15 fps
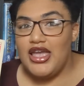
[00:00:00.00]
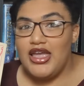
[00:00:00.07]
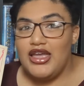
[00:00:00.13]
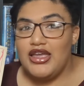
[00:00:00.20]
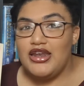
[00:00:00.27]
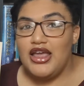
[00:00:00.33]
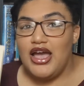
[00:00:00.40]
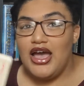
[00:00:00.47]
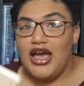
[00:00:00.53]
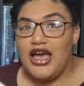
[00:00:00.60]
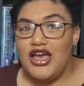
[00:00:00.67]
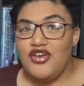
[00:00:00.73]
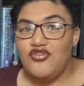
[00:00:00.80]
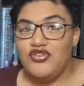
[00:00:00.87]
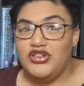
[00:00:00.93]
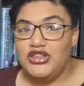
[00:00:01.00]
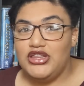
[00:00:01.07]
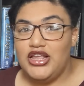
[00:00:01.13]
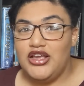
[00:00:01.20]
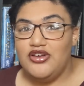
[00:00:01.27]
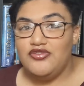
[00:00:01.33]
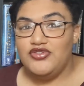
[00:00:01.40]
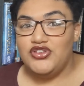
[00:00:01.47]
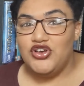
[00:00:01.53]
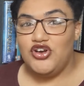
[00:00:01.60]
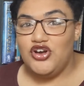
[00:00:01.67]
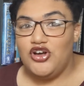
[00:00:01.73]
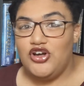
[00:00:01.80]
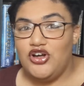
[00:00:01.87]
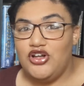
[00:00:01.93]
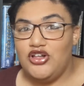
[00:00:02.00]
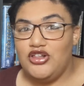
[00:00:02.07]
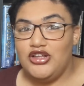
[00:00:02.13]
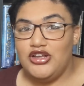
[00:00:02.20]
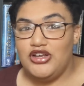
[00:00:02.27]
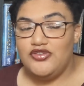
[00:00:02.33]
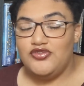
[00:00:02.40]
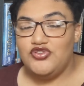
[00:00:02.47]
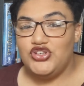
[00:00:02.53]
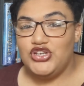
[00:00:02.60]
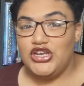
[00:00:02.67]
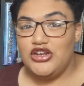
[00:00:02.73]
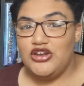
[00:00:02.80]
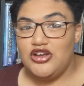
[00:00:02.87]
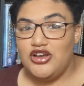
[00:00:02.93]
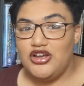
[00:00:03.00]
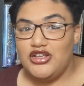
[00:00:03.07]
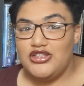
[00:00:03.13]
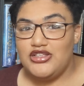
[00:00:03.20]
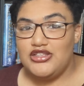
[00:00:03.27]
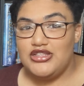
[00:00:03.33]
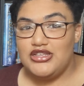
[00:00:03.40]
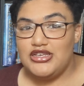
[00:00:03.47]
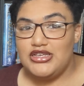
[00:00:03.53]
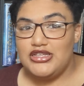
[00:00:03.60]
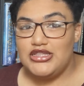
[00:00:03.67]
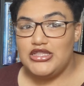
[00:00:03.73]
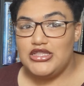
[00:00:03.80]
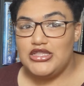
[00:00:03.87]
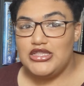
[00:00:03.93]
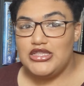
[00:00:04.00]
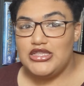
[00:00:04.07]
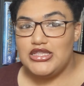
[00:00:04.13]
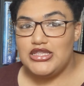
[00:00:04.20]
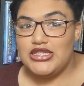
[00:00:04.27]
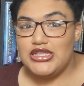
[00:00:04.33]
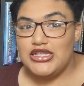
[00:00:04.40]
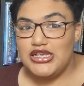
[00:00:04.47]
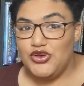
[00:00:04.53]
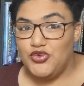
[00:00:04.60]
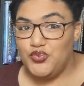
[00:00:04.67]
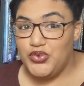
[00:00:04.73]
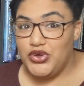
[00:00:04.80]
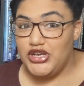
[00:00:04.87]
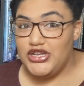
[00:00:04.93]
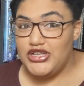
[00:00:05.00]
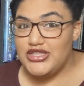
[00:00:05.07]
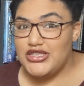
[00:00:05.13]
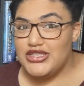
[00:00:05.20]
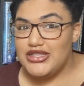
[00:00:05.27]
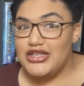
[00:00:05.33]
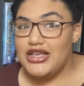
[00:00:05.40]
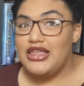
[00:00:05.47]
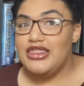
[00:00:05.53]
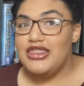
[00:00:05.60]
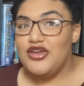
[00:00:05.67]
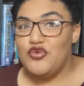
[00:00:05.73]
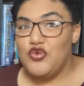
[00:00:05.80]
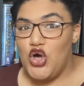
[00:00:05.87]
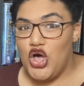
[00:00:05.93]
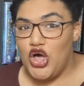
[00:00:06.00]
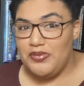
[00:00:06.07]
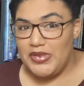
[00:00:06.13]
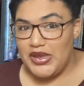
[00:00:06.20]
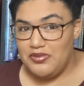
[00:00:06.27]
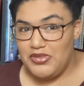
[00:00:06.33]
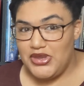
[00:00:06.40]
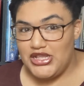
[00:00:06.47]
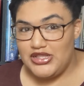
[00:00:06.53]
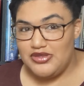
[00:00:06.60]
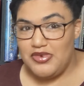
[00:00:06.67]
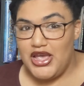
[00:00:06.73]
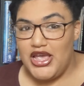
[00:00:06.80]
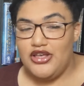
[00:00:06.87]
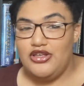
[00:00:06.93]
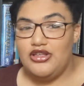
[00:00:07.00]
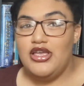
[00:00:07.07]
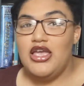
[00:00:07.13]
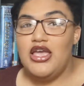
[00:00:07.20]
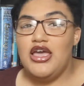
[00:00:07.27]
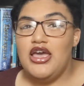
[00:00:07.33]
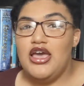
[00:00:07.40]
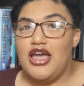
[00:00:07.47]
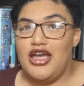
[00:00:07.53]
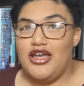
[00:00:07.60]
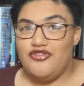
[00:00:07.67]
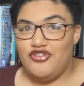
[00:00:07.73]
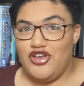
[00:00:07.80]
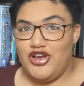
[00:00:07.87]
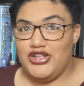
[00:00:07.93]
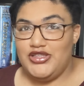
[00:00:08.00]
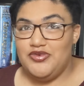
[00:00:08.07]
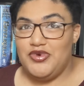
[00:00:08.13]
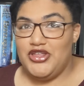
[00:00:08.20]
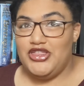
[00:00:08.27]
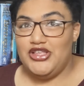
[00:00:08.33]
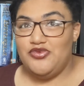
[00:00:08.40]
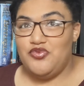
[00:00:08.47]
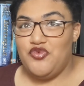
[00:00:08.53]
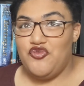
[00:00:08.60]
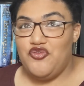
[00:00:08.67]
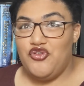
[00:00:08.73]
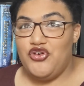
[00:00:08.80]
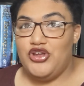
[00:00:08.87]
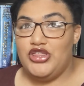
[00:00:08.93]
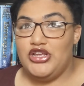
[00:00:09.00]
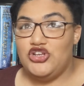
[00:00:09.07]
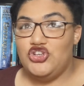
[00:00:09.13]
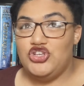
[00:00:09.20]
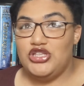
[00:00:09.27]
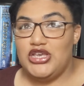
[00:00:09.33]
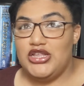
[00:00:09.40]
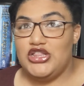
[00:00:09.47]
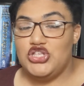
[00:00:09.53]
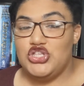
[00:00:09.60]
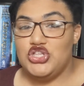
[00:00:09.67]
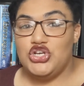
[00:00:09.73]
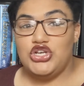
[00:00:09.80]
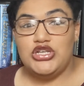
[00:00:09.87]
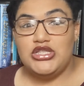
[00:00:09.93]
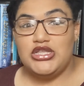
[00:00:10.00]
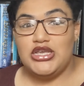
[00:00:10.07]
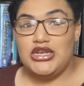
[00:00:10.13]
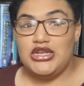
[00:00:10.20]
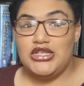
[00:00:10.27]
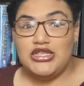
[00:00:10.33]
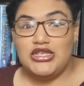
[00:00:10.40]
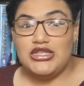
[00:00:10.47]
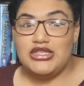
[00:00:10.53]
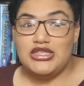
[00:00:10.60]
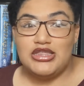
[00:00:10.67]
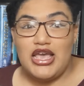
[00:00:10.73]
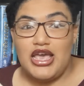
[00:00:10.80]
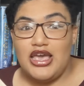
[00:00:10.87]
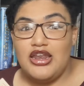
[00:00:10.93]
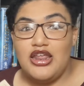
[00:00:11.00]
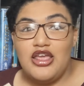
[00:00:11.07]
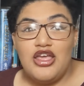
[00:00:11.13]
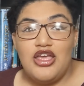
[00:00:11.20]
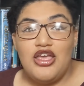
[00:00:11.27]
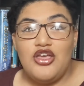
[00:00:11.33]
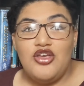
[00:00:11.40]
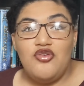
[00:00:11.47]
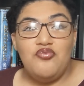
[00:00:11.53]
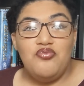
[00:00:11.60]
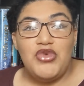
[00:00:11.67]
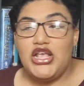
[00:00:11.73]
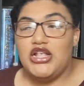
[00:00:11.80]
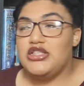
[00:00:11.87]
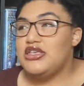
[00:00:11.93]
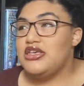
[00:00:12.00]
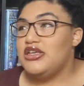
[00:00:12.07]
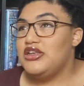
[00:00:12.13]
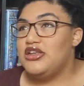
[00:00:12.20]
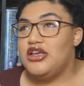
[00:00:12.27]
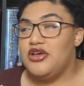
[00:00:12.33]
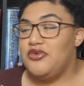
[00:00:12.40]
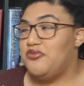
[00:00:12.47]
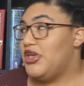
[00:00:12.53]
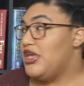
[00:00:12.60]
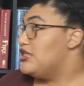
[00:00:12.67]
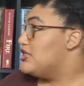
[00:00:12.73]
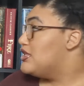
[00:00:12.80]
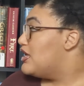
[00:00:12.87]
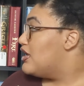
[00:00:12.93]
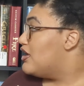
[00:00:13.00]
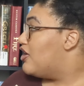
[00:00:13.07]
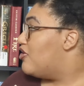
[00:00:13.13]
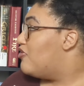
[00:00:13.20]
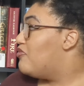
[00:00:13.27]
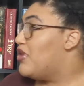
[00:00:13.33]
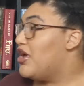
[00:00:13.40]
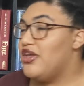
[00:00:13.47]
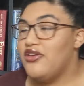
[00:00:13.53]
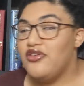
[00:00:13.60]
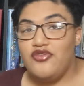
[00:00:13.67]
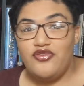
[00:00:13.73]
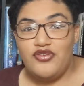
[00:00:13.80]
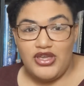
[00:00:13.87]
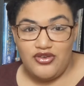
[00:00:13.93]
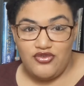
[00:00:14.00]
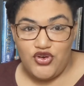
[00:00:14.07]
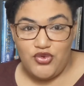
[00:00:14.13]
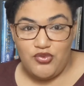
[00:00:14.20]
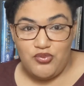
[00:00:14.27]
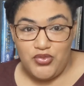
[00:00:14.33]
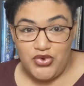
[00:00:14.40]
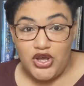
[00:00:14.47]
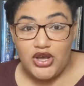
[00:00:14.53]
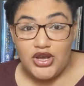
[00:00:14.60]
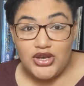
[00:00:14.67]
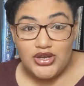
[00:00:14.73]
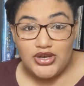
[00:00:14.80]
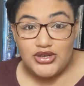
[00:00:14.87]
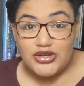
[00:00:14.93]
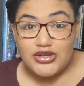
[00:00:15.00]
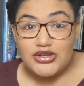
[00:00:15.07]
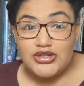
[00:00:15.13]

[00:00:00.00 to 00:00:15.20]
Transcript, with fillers: And I've loved all of Jane Austen's books. They've all made me smile. I've talked about this before. There's just like this certain innocence that makes it amazing. My favorite book